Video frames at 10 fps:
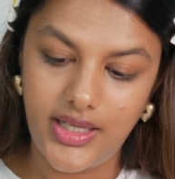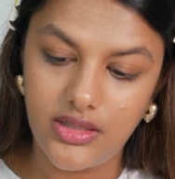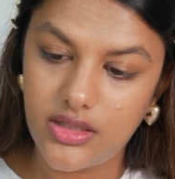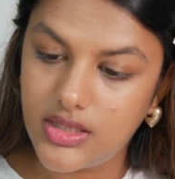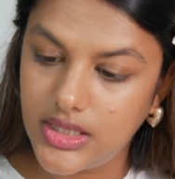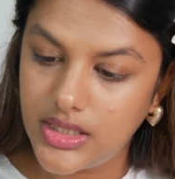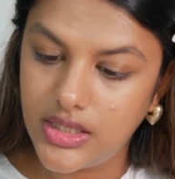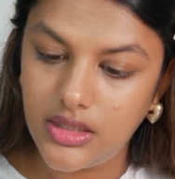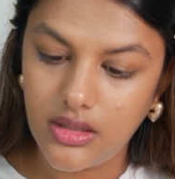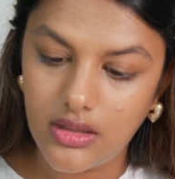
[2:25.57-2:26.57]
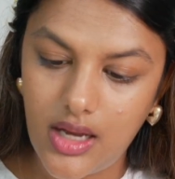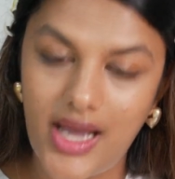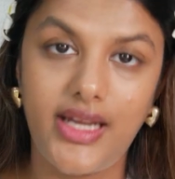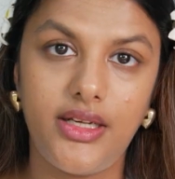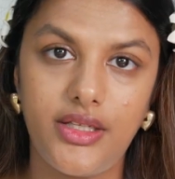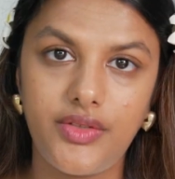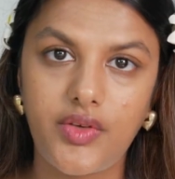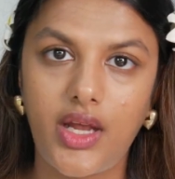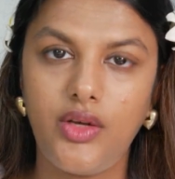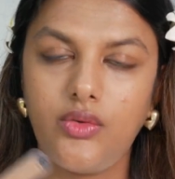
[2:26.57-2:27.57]
Instant Eye
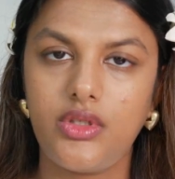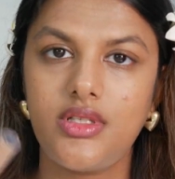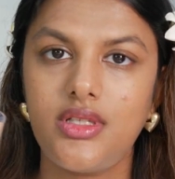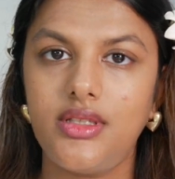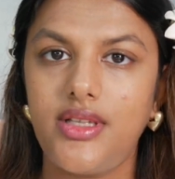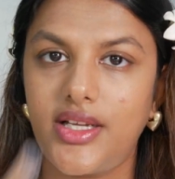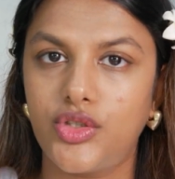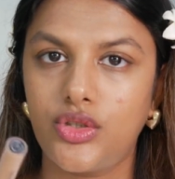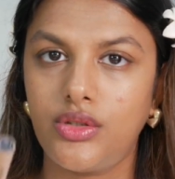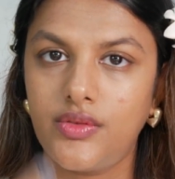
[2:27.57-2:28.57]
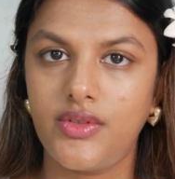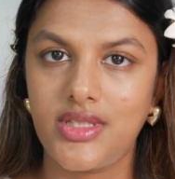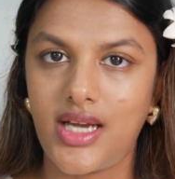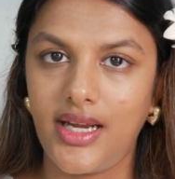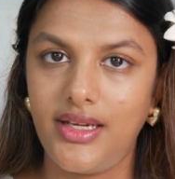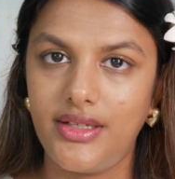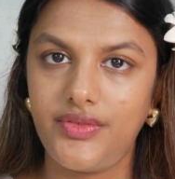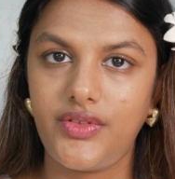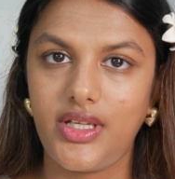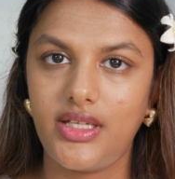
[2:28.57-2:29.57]
Lift, I noticed that the texture of this eye
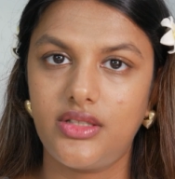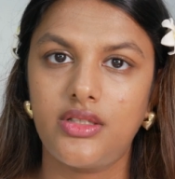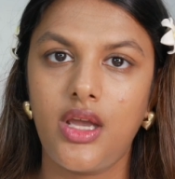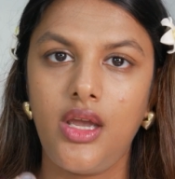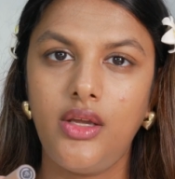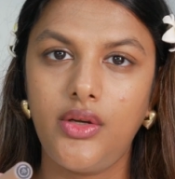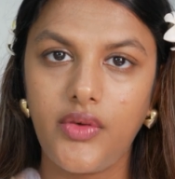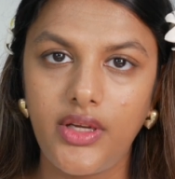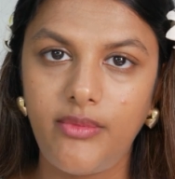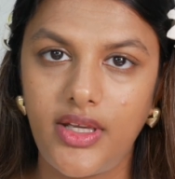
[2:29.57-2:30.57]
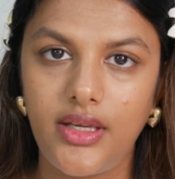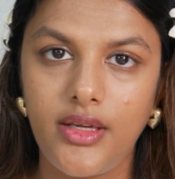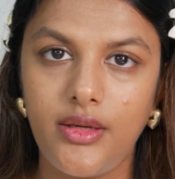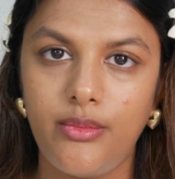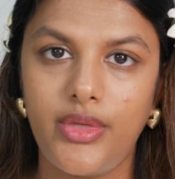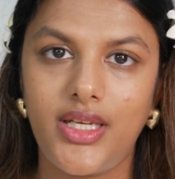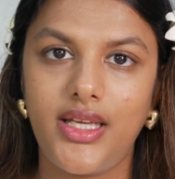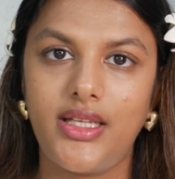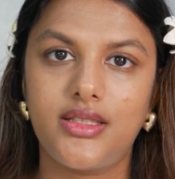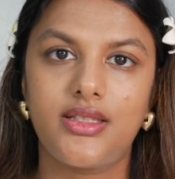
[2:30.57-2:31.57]
lift is creamy, but
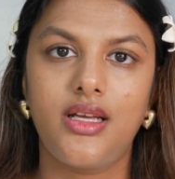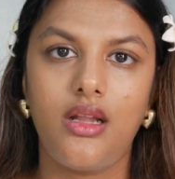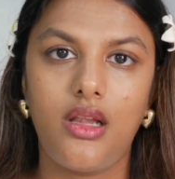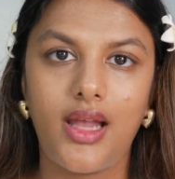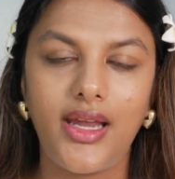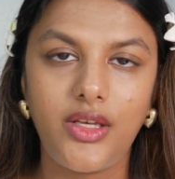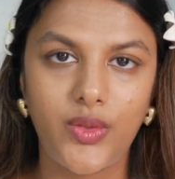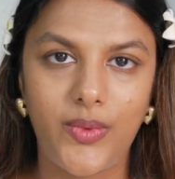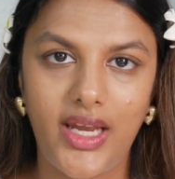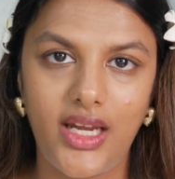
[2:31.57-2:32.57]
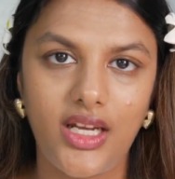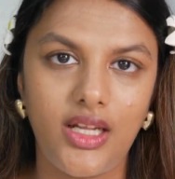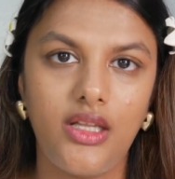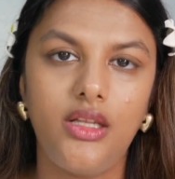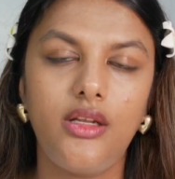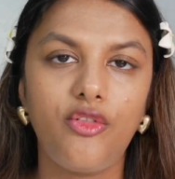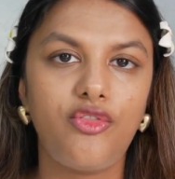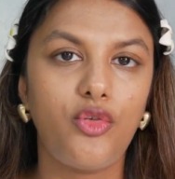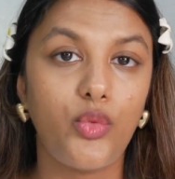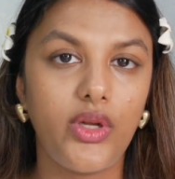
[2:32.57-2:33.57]
it's lightweight and a little
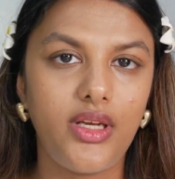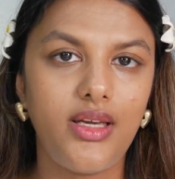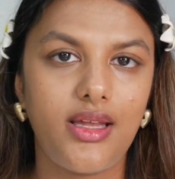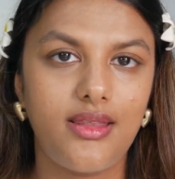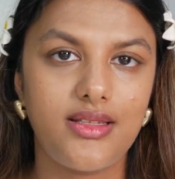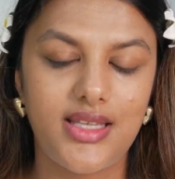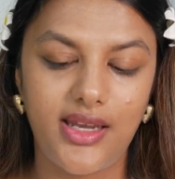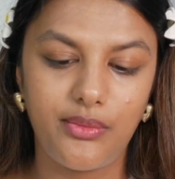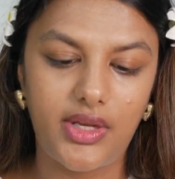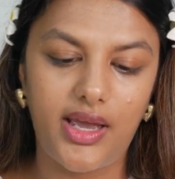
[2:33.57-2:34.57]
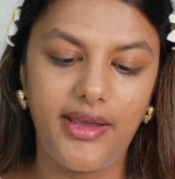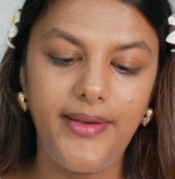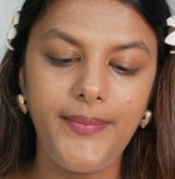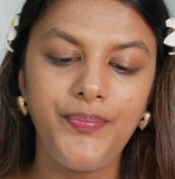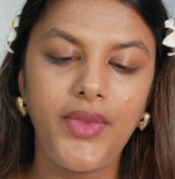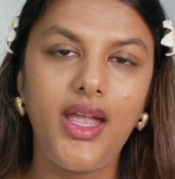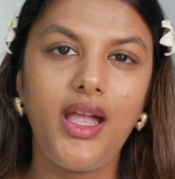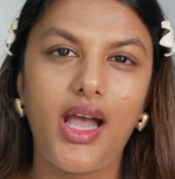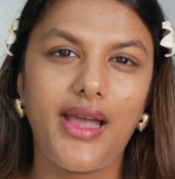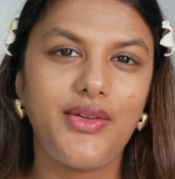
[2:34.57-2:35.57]
fluidy at the same time.
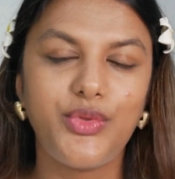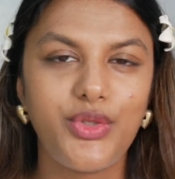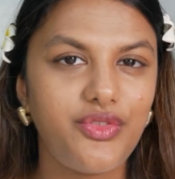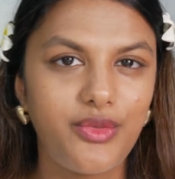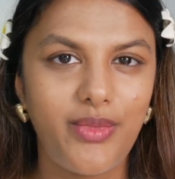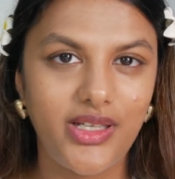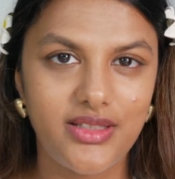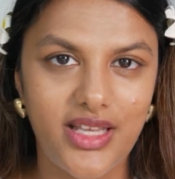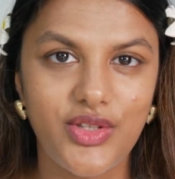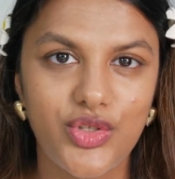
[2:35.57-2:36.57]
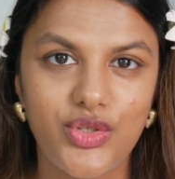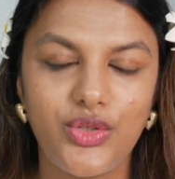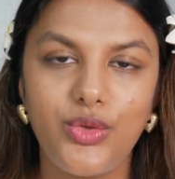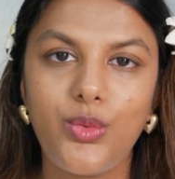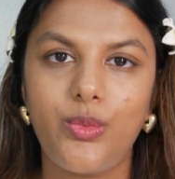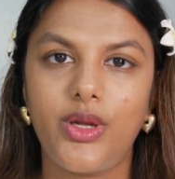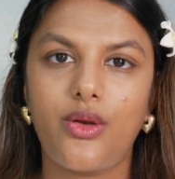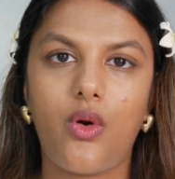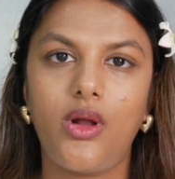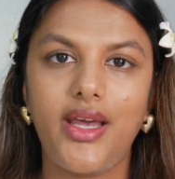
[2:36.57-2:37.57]
I don't know if it makes sense to you, but
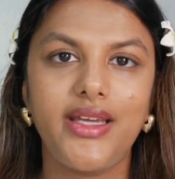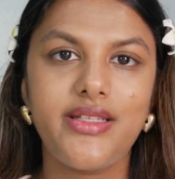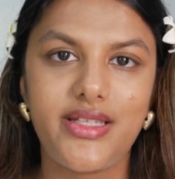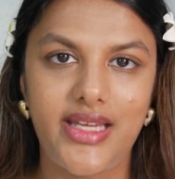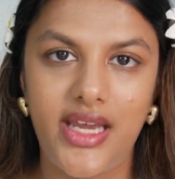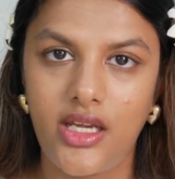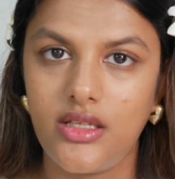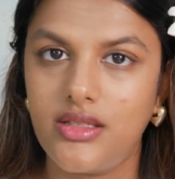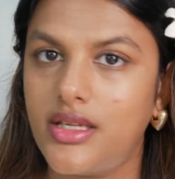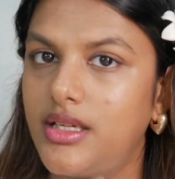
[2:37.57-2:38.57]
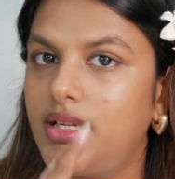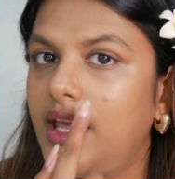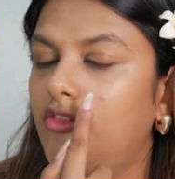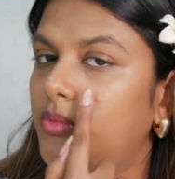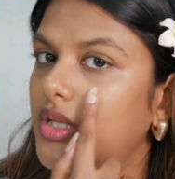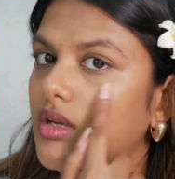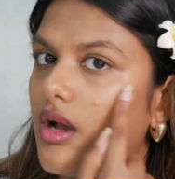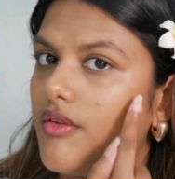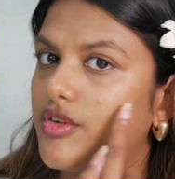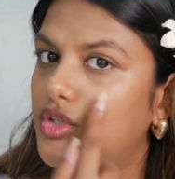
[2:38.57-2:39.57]
all I can say is that it gave me the
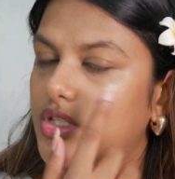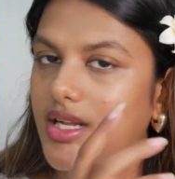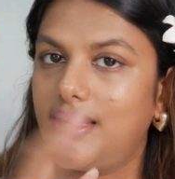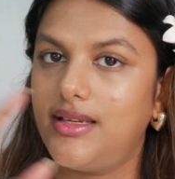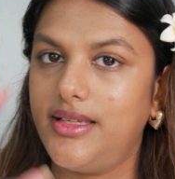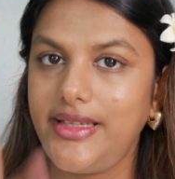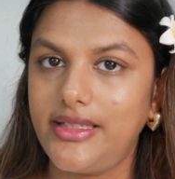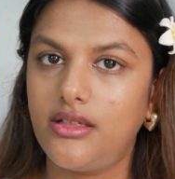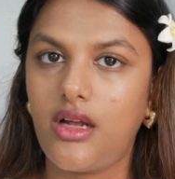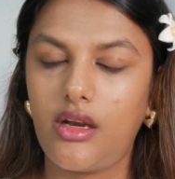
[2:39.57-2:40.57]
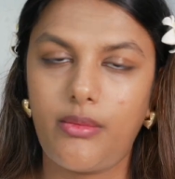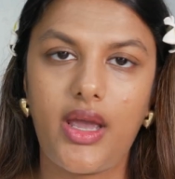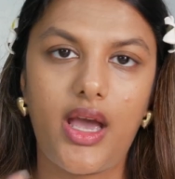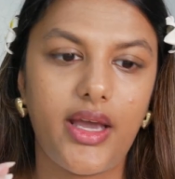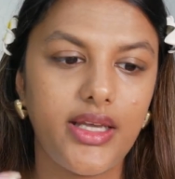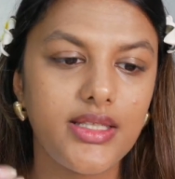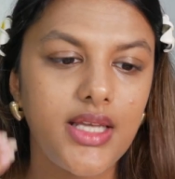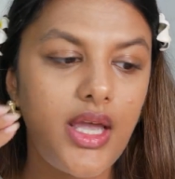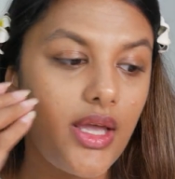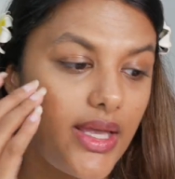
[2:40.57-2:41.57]
coverage that I needed under my eyes.
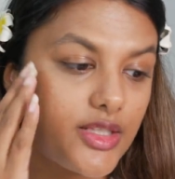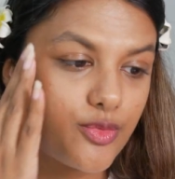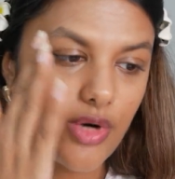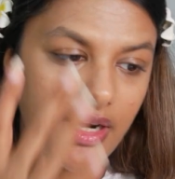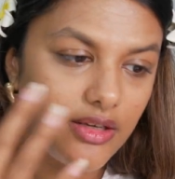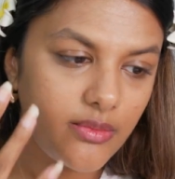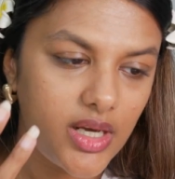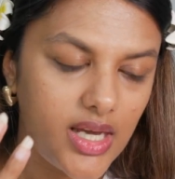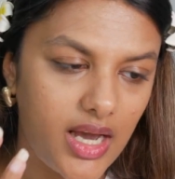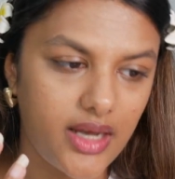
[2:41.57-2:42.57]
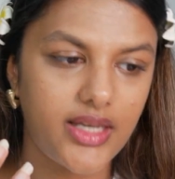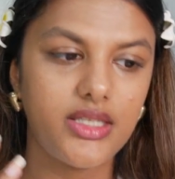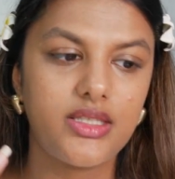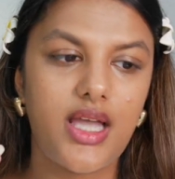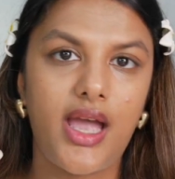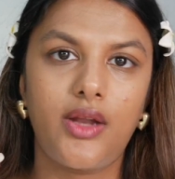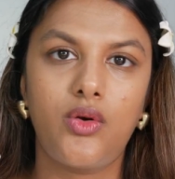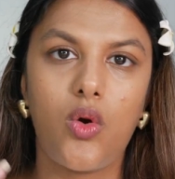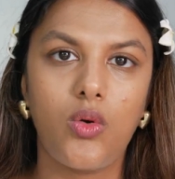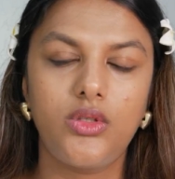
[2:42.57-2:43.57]
It's brightened my eyes
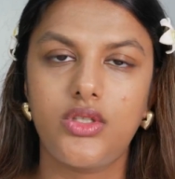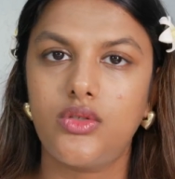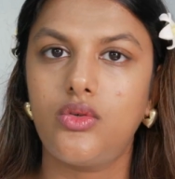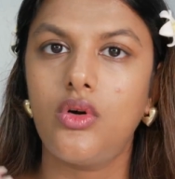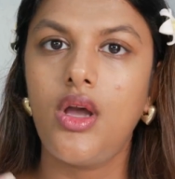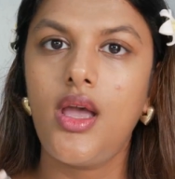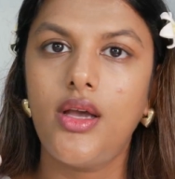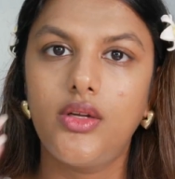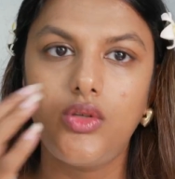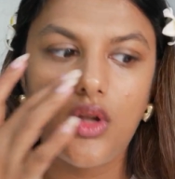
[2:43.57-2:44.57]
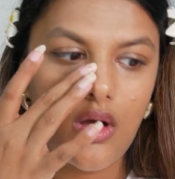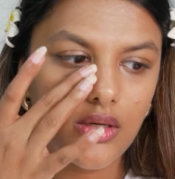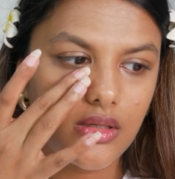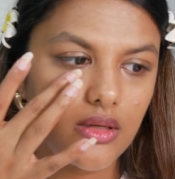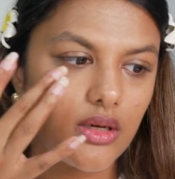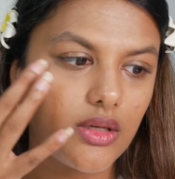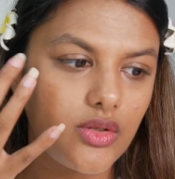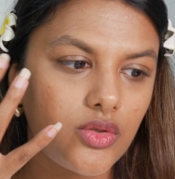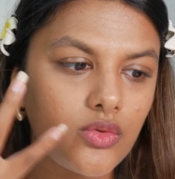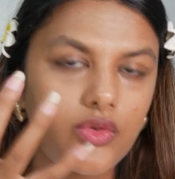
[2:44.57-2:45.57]
and also not
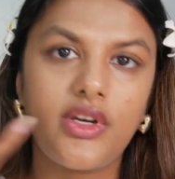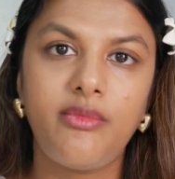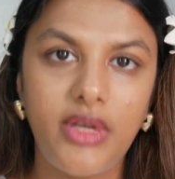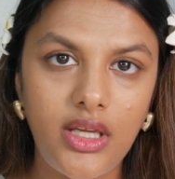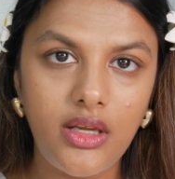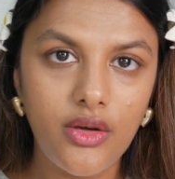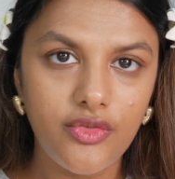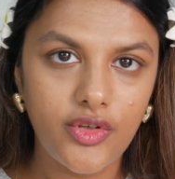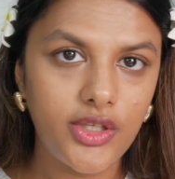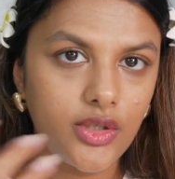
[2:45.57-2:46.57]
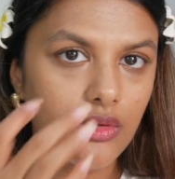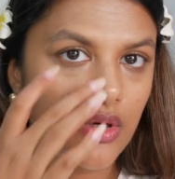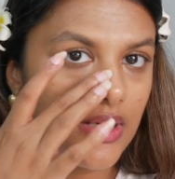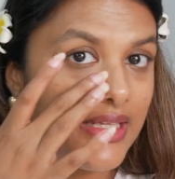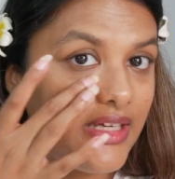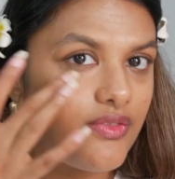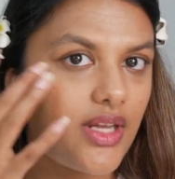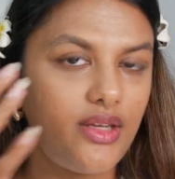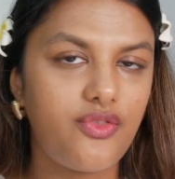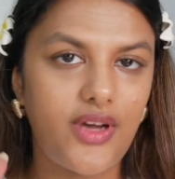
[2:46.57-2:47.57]
too creamy for it to leave
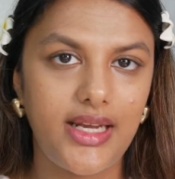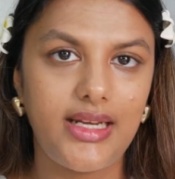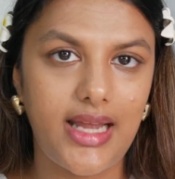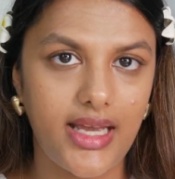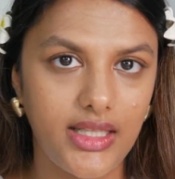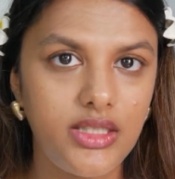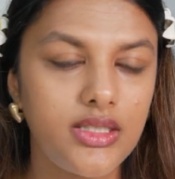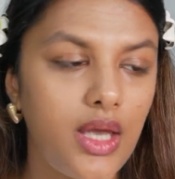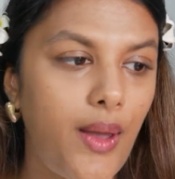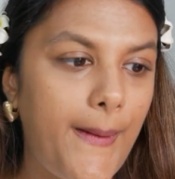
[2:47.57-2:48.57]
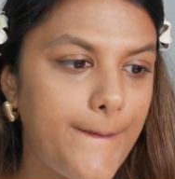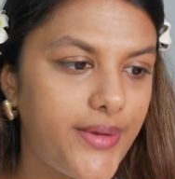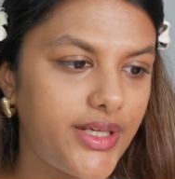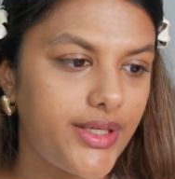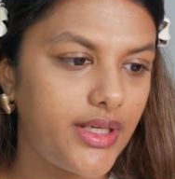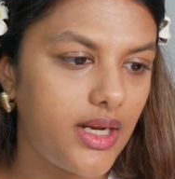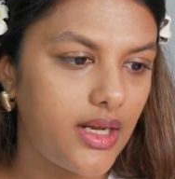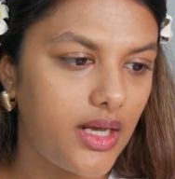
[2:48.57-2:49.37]
any fine lines, but